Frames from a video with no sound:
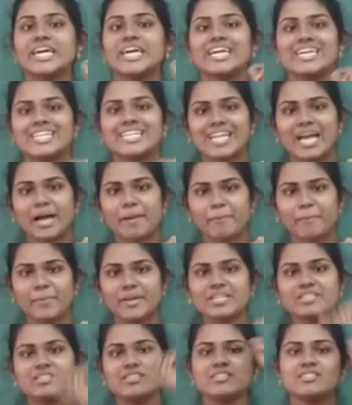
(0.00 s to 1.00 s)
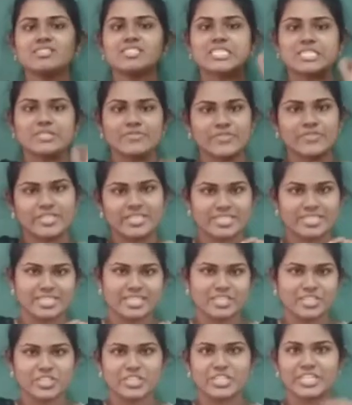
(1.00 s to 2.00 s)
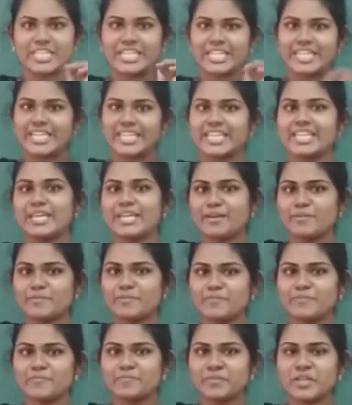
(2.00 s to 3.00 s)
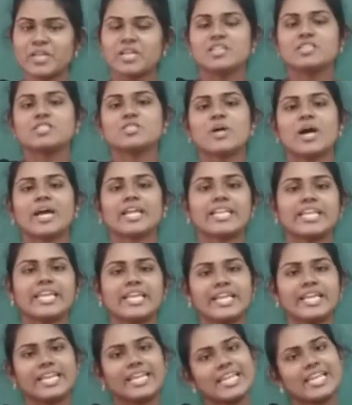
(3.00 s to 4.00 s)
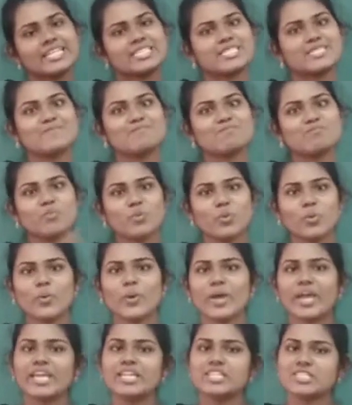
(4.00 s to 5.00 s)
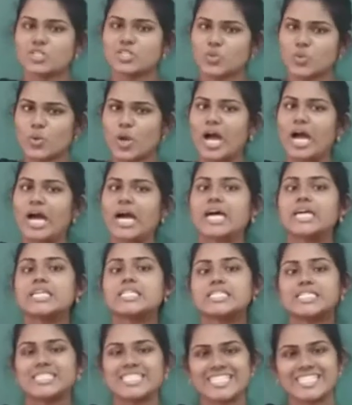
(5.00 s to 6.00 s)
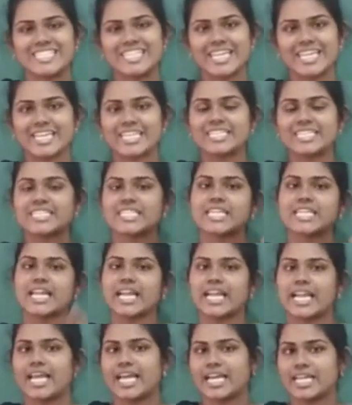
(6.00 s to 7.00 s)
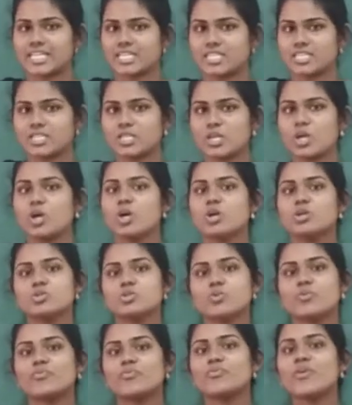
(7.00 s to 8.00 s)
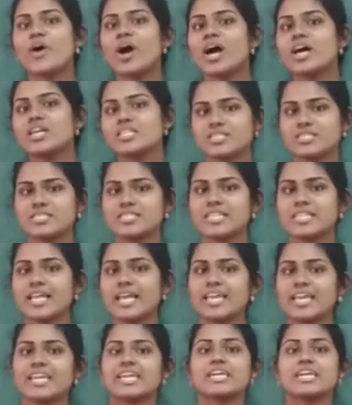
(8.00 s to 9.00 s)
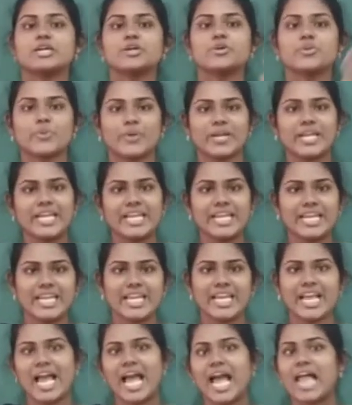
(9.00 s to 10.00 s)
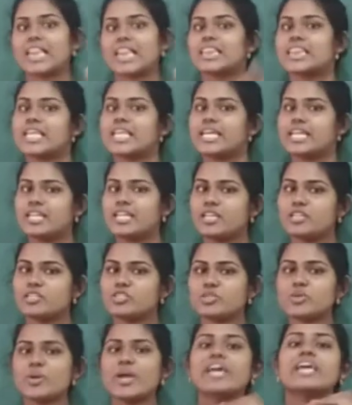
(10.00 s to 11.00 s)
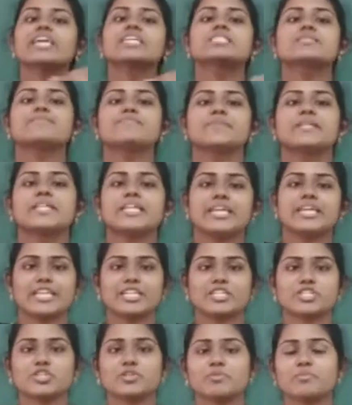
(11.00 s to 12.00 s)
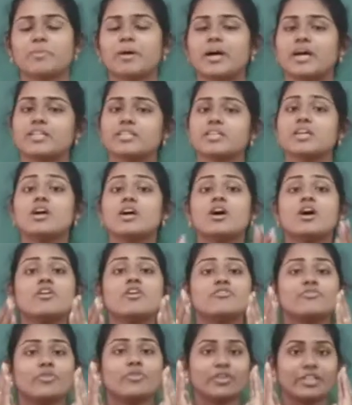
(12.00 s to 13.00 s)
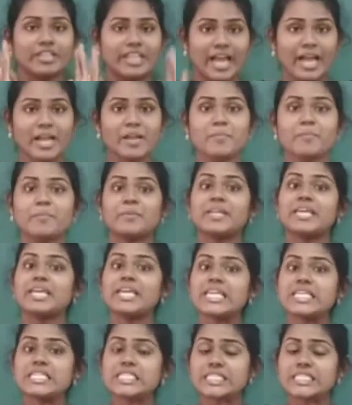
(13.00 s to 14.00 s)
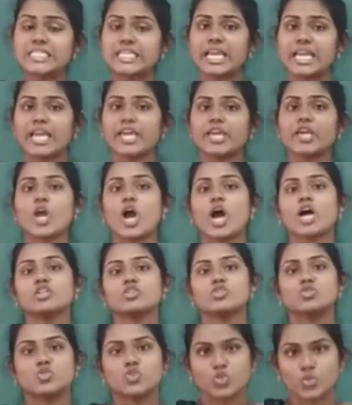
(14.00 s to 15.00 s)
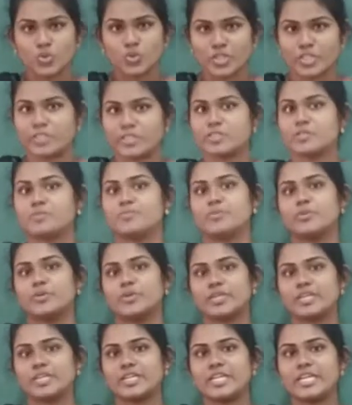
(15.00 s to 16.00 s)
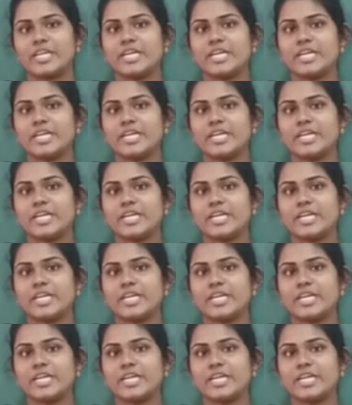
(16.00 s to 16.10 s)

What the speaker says: Harappan civilization. Clear? So I think let's move into our today's class. So first is like reading and then into explanation part. For that, please take your student's book.